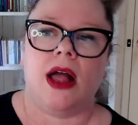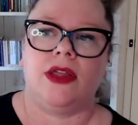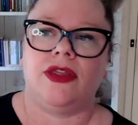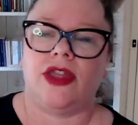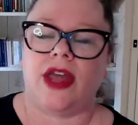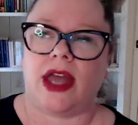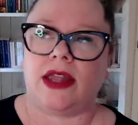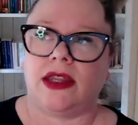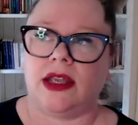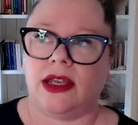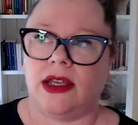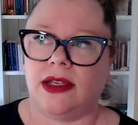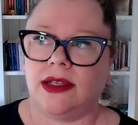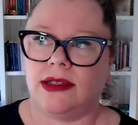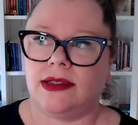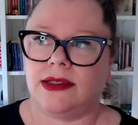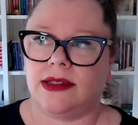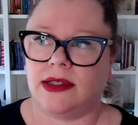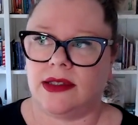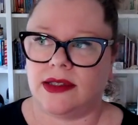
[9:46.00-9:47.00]
that
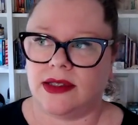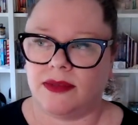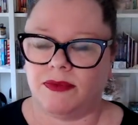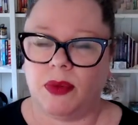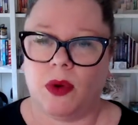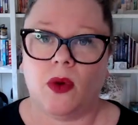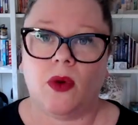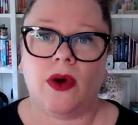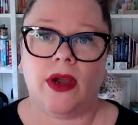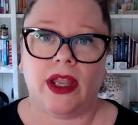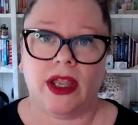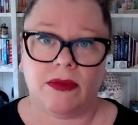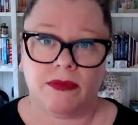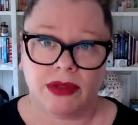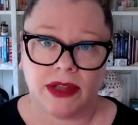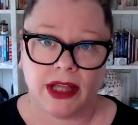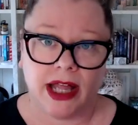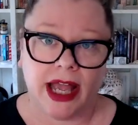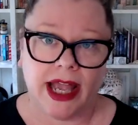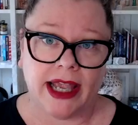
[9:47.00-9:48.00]
there's support in
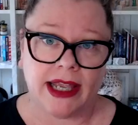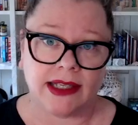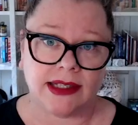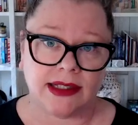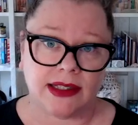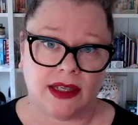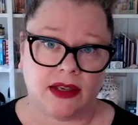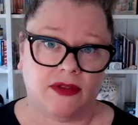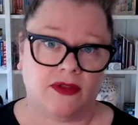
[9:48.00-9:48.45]
place